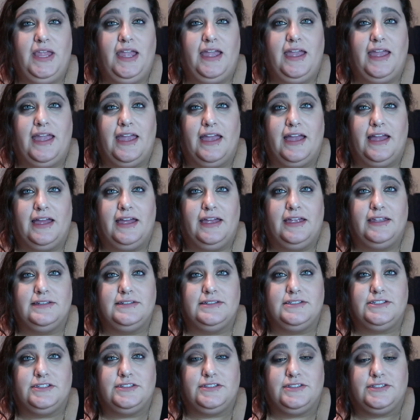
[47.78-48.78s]

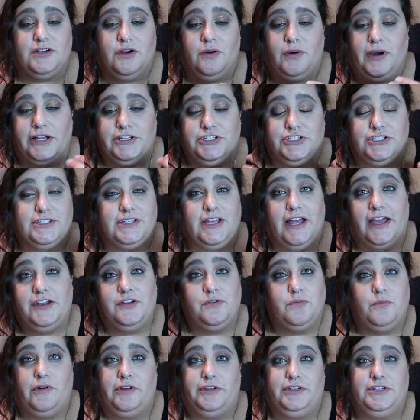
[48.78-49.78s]
And so I just kind
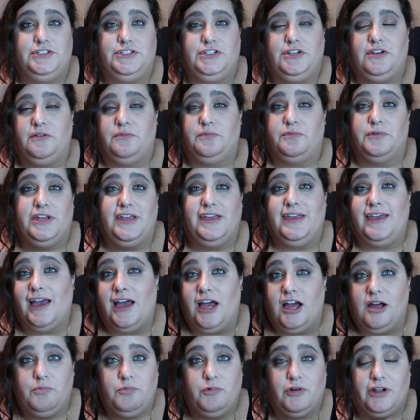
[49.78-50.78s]
of wanted to
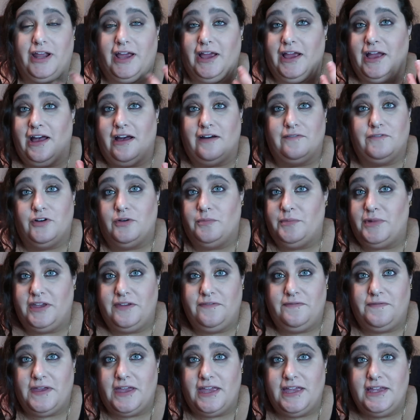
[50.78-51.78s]
recap what I have on
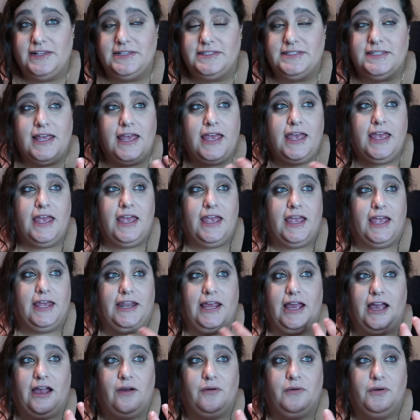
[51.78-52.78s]
my face and
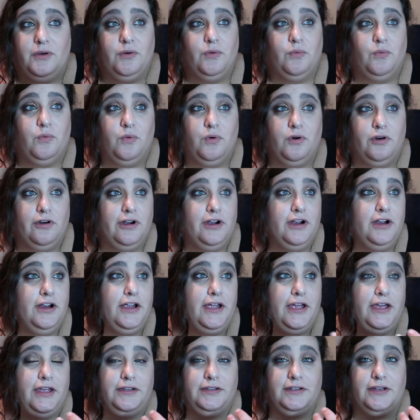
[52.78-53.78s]
how it wore
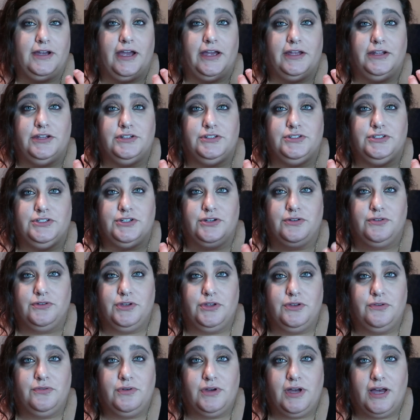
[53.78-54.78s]
and kind of show
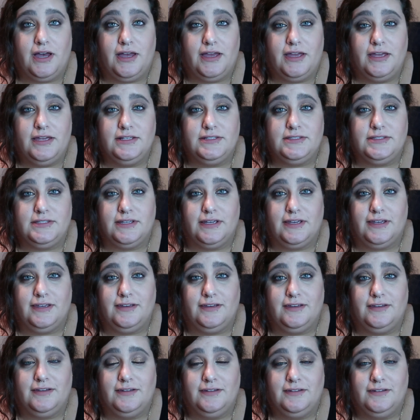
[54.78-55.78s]
you guys
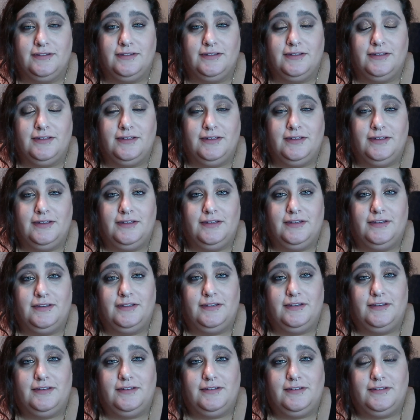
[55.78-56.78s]
like
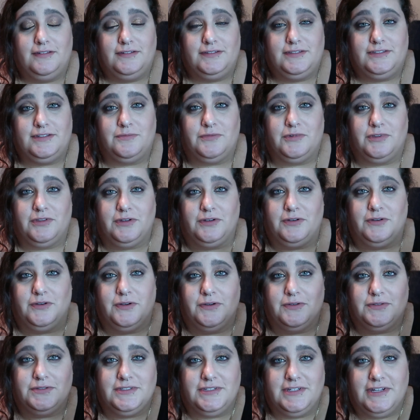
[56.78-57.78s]
some of the
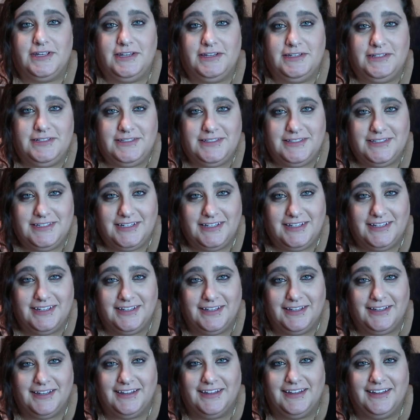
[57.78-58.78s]
grossness
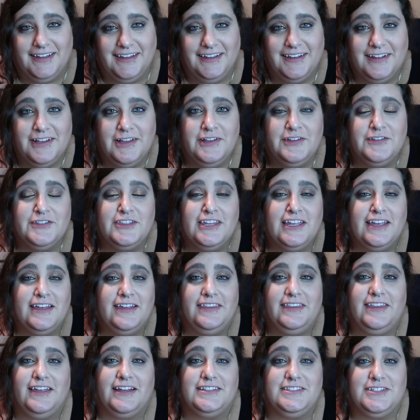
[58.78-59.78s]

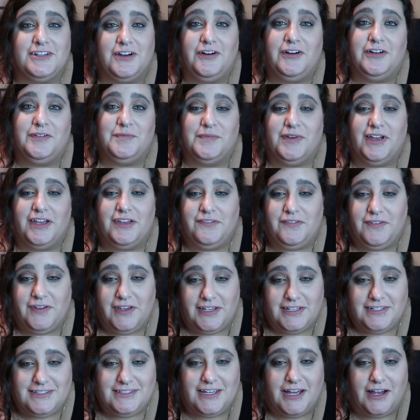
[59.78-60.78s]
that's on my
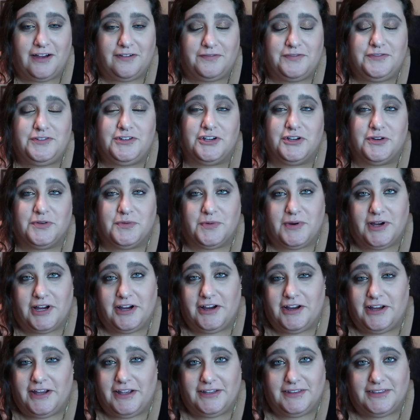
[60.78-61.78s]
face after
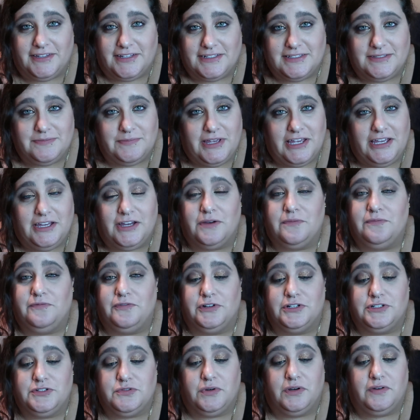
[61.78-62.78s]
wearing this makeup
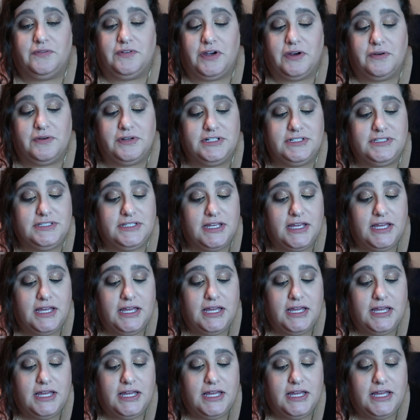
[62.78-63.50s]
for 12 hours.